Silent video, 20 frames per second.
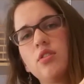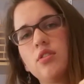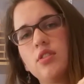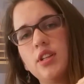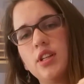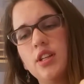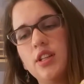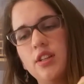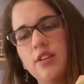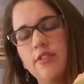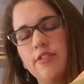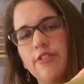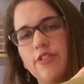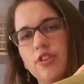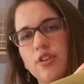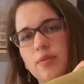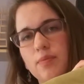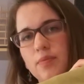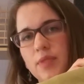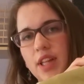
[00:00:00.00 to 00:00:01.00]
linen
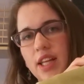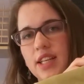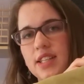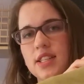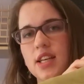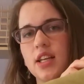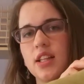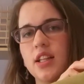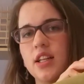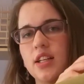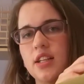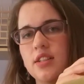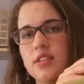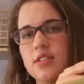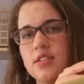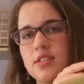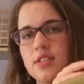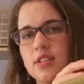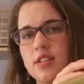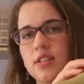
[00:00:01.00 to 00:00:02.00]
from Lakeside
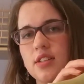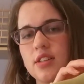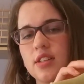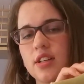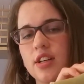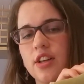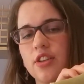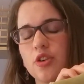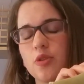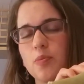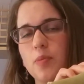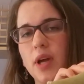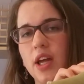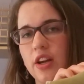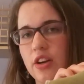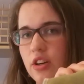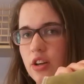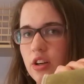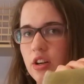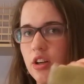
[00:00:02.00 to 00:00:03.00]
Linens in the color
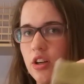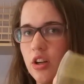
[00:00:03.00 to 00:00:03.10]
Pear.